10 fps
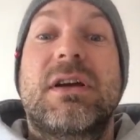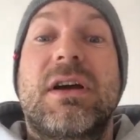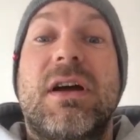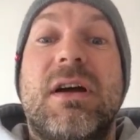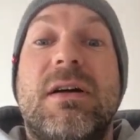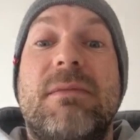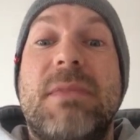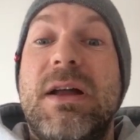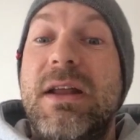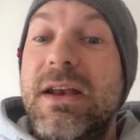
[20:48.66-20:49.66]

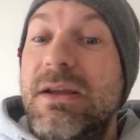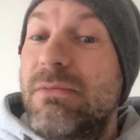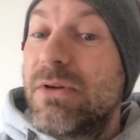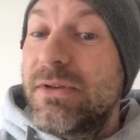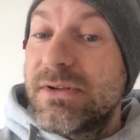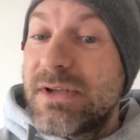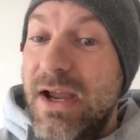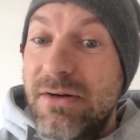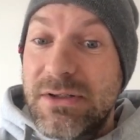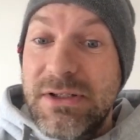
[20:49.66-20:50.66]
and anyone that's
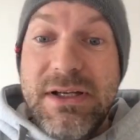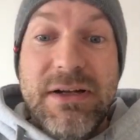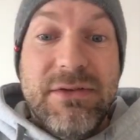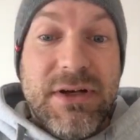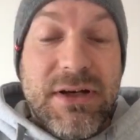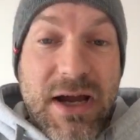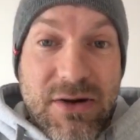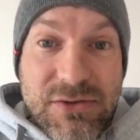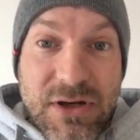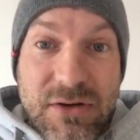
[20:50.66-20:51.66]
elderly living in your
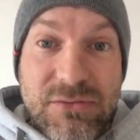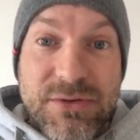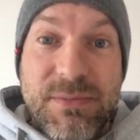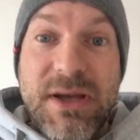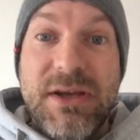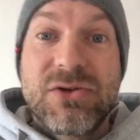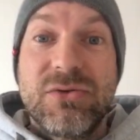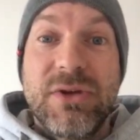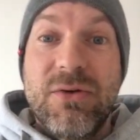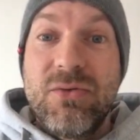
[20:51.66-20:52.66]
household, making
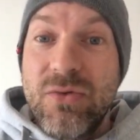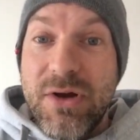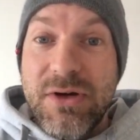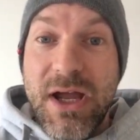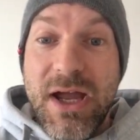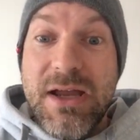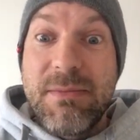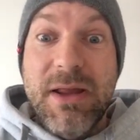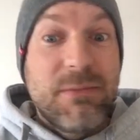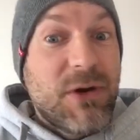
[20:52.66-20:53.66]
sure they're all okay.
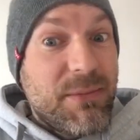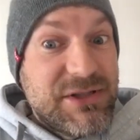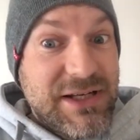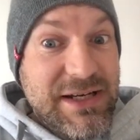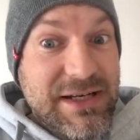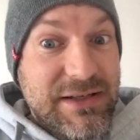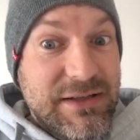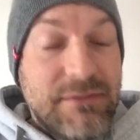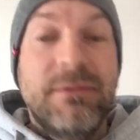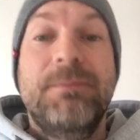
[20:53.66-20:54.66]
Make them a cup of tea,
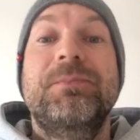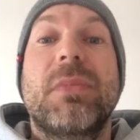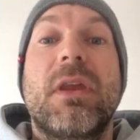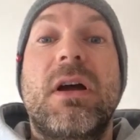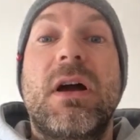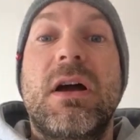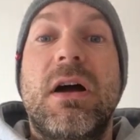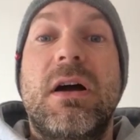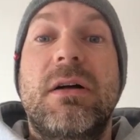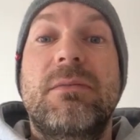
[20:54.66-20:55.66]

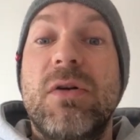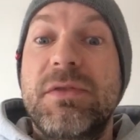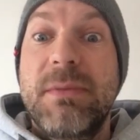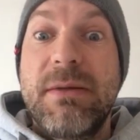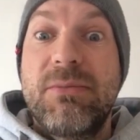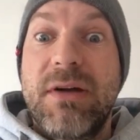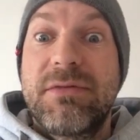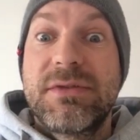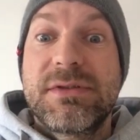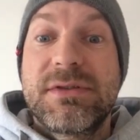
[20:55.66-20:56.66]
offer to make
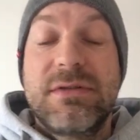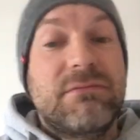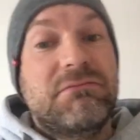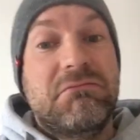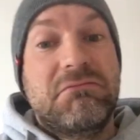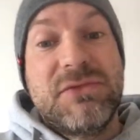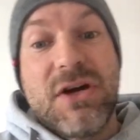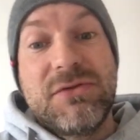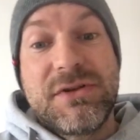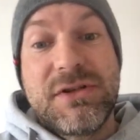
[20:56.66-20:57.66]
breakfast.
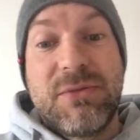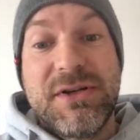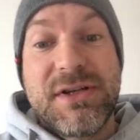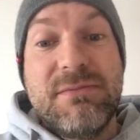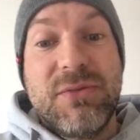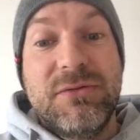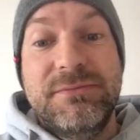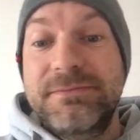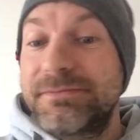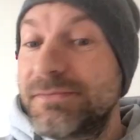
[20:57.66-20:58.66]
Toast is pretty
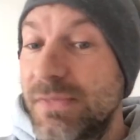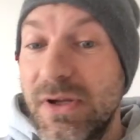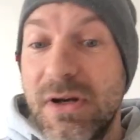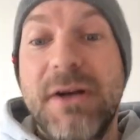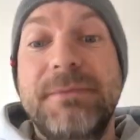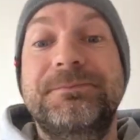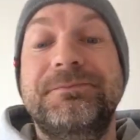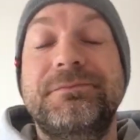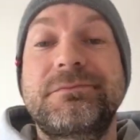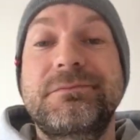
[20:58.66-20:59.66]
simple, you know.
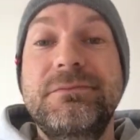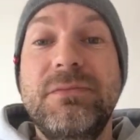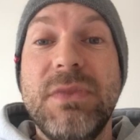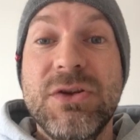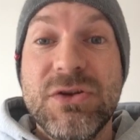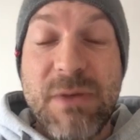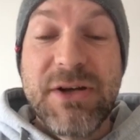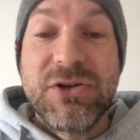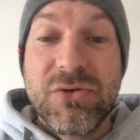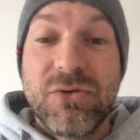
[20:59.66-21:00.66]
Just
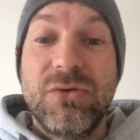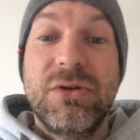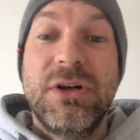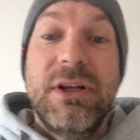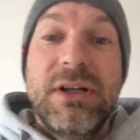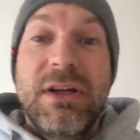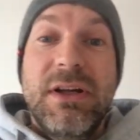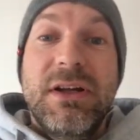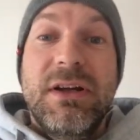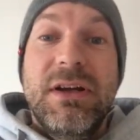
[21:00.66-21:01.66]
make sure,
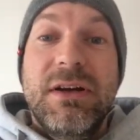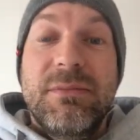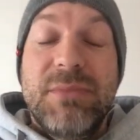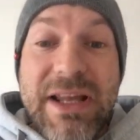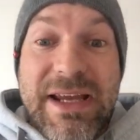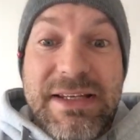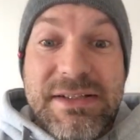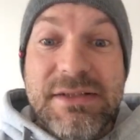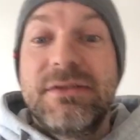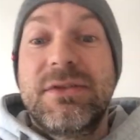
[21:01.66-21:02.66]
please,
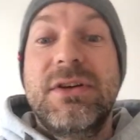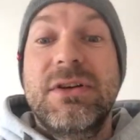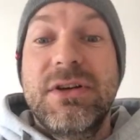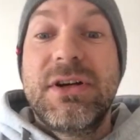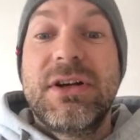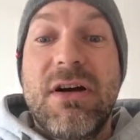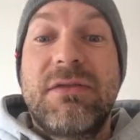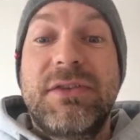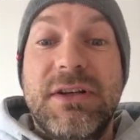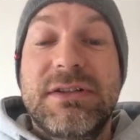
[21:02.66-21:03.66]
that you're looking
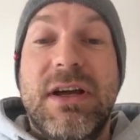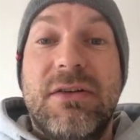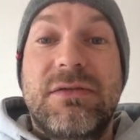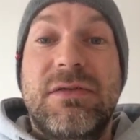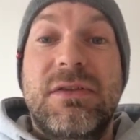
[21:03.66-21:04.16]
after yourself.